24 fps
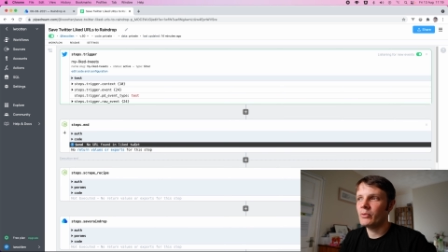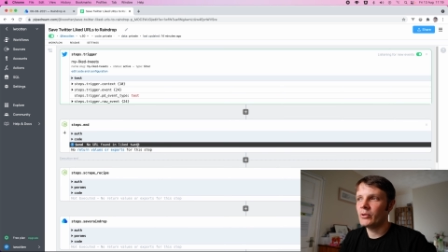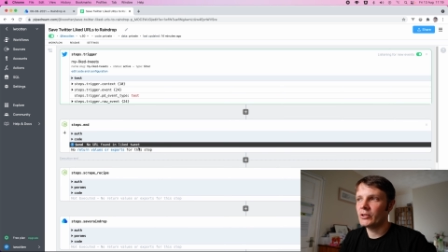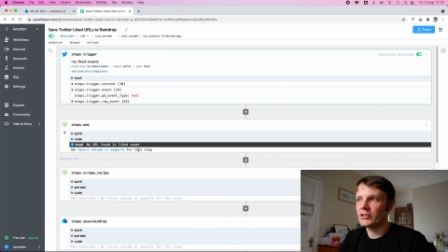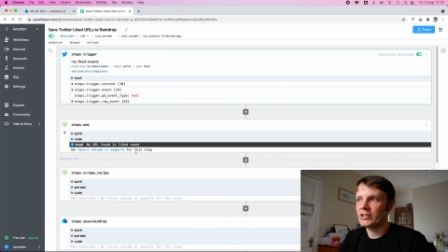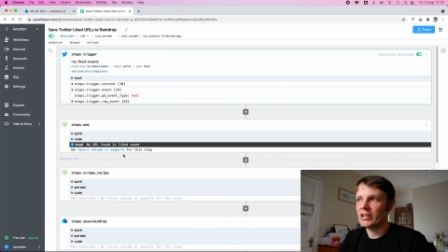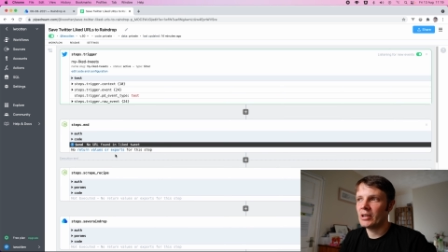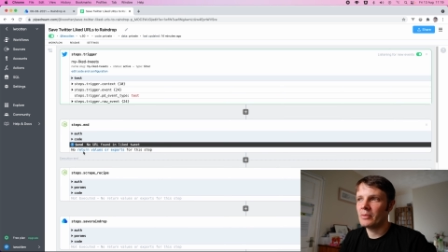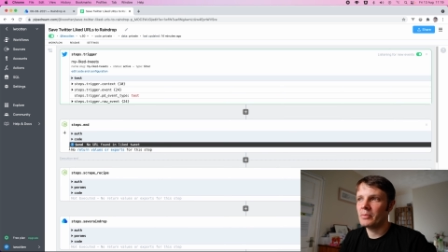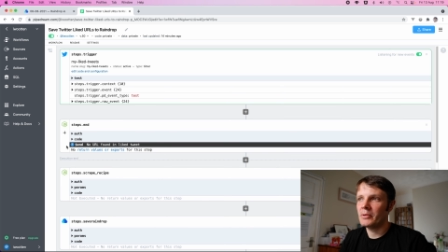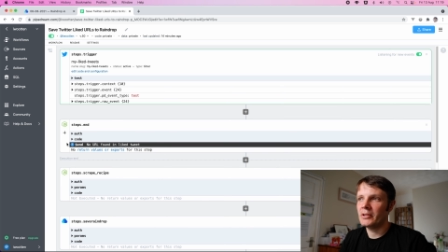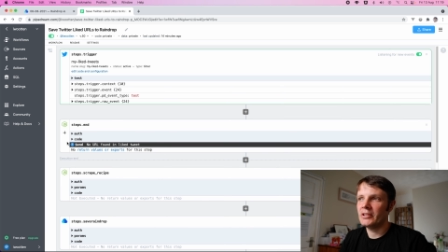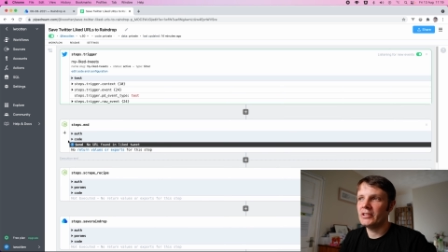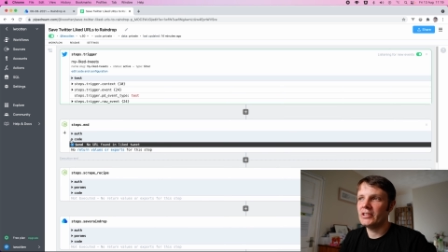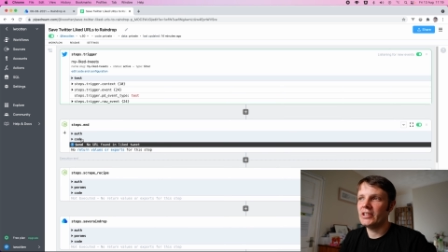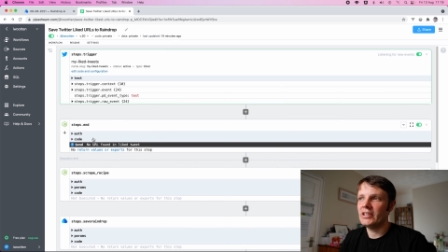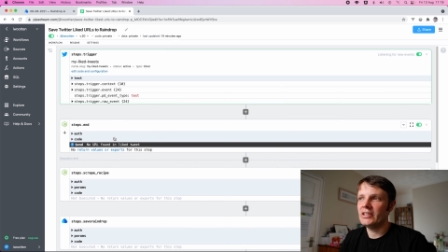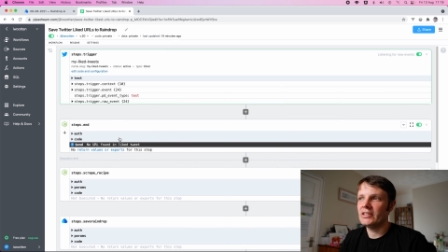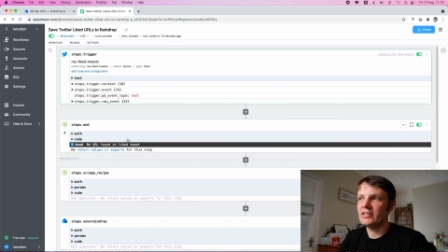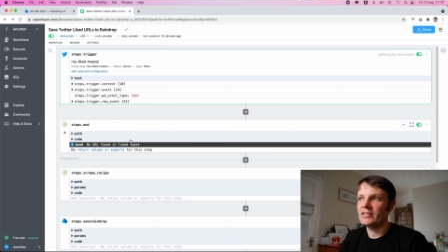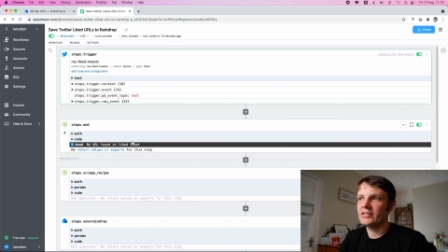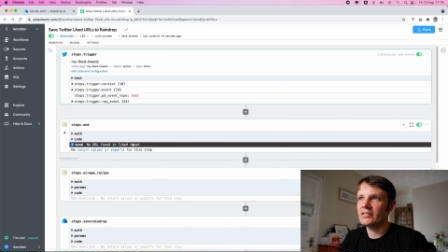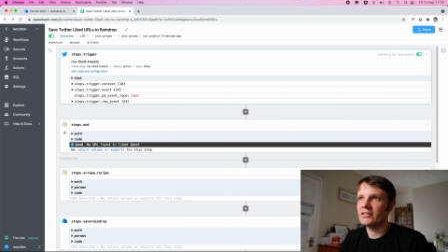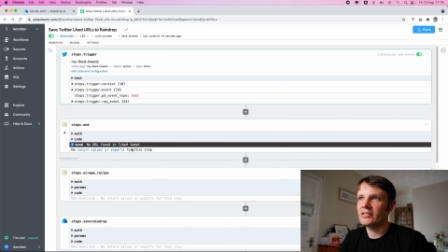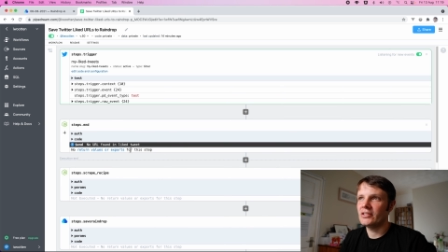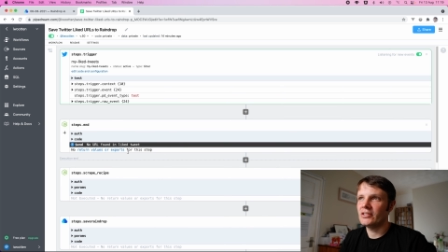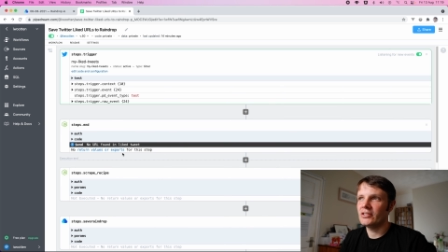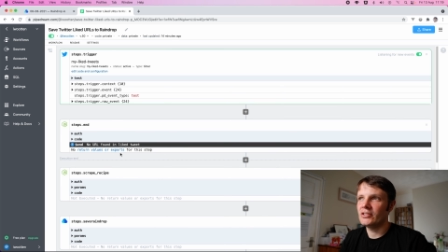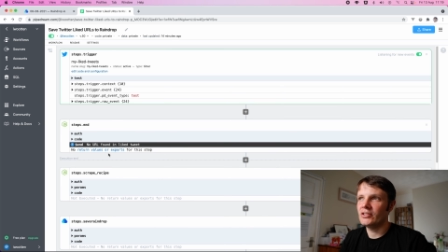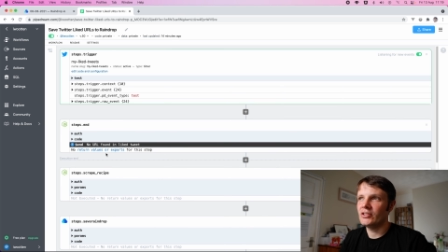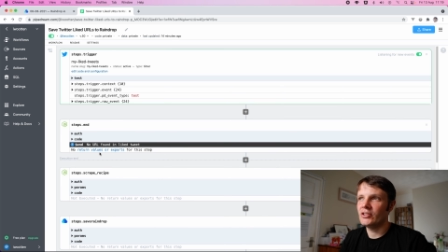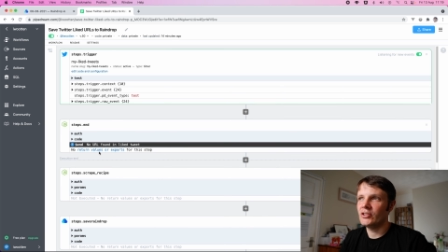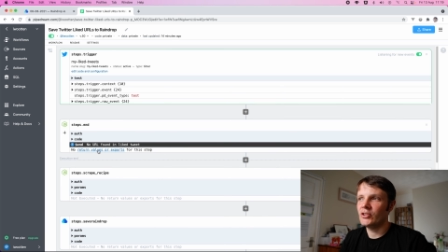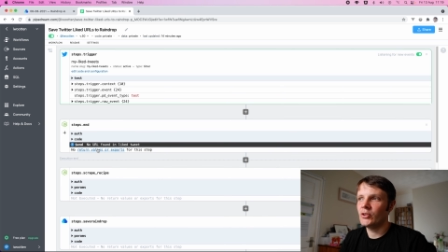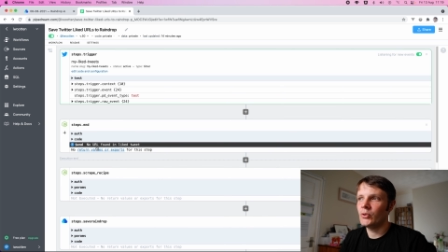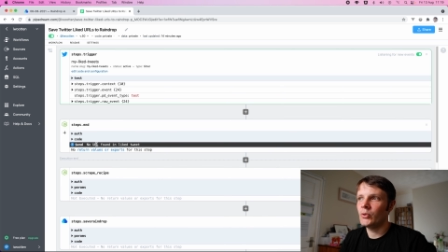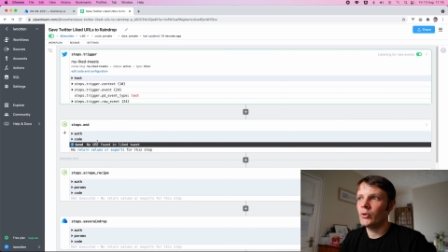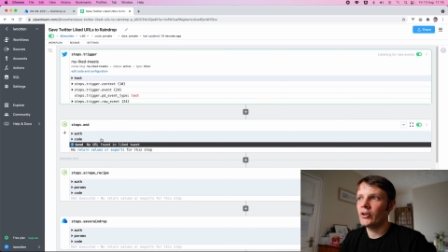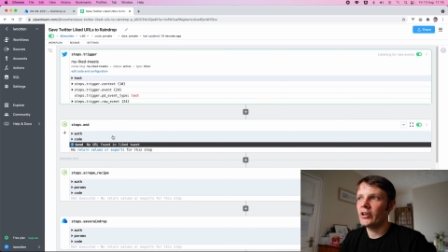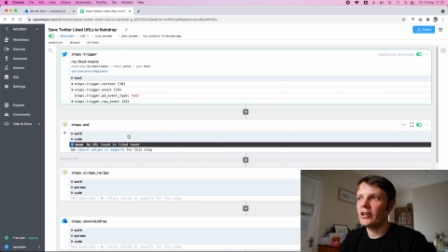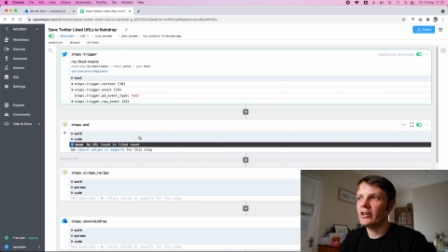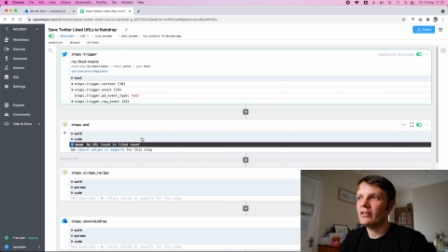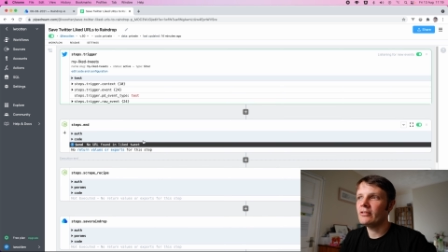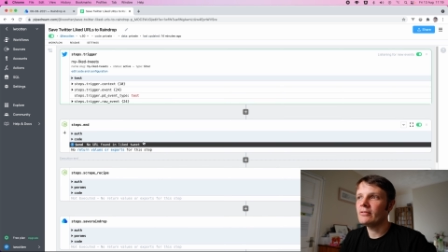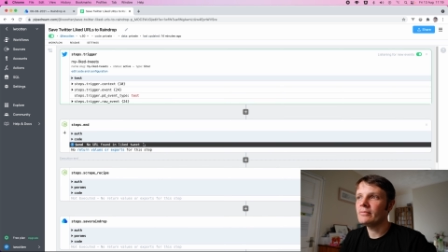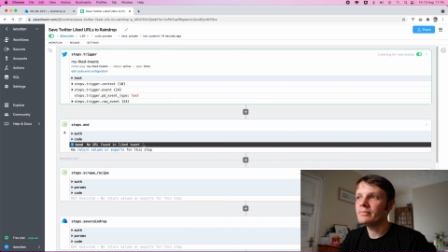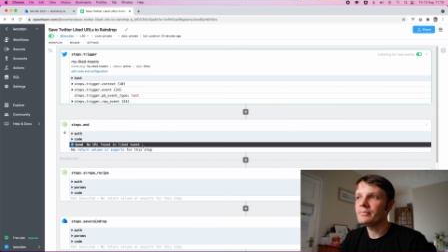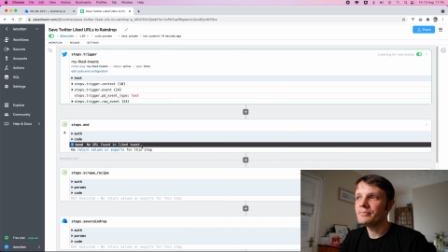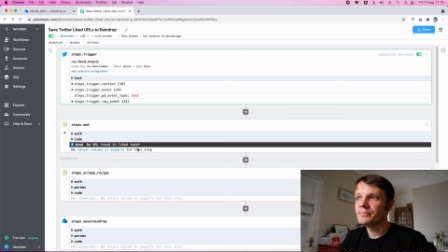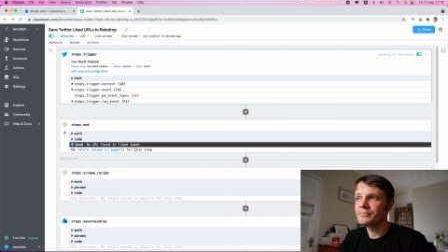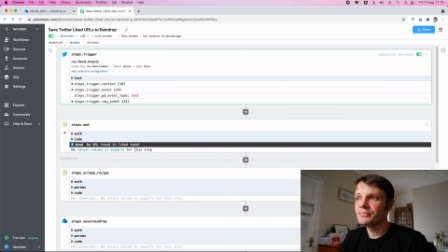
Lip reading: what's happened is the URL